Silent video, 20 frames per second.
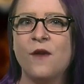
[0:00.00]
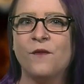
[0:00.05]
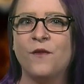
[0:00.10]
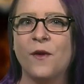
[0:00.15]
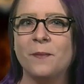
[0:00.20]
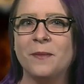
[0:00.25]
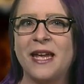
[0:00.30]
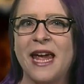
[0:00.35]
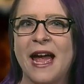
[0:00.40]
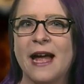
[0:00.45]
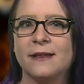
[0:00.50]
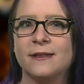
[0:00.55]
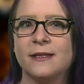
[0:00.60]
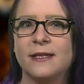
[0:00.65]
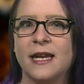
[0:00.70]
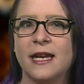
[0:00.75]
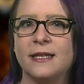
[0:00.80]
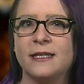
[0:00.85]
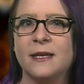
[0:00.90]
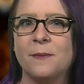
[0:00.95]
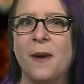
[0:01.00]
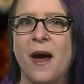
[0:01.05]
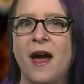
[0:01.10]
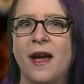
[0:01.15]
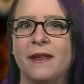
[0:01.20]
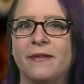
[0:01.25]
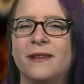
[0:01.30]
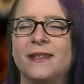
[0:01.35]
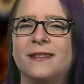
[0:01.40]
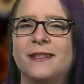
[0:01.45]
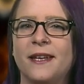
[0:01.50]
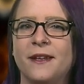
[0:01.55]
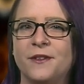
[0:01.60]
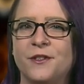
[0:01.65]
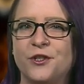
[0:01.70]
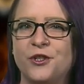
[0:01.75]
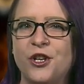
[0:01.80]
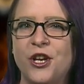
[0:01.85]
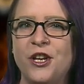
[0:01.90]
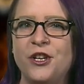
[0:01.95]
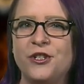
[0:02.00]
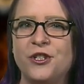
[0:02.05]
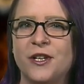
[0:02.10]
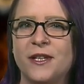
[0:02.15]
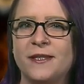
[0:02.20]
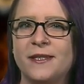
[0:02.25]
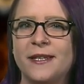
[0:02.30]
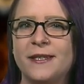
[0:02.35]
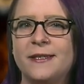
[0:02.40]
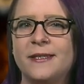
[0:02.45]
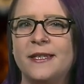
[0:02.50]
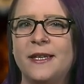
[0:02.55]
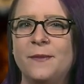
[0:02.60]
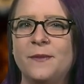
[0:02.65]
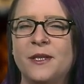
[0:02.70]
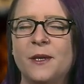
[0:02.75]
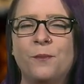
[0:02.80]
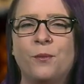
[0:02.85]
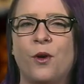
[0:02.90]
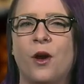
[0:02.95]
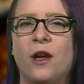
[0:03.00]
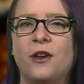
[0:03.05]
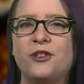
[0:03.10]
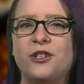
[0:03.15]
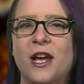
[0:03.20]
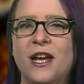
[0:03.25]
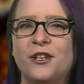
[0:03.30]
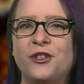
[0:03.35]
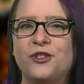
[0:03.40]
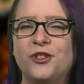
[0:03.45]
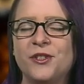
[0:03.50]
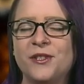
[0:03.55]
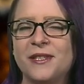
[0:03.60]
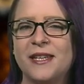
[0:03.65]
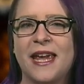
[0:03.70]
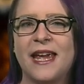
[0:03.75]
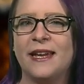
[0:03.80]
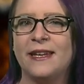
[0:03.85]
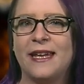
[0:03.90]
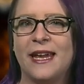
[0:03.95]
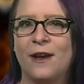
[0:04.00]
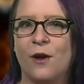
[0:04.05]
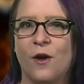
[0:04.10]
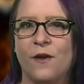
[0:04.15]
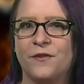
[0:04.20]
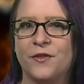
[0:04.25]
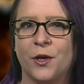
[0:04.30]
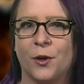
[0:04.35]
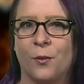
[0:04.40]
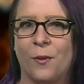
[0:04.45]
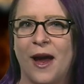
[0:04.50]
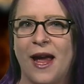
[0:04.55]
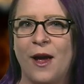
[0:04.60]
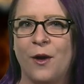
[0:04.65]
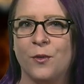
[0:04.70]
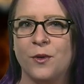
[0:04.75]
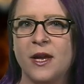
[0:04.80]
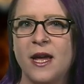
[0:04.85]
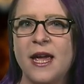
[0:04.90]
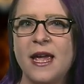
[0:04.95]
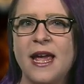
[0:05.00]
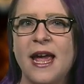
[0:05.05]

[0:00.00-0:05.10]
From casting to behind the scenes changes, it seems the project just can't get off the ground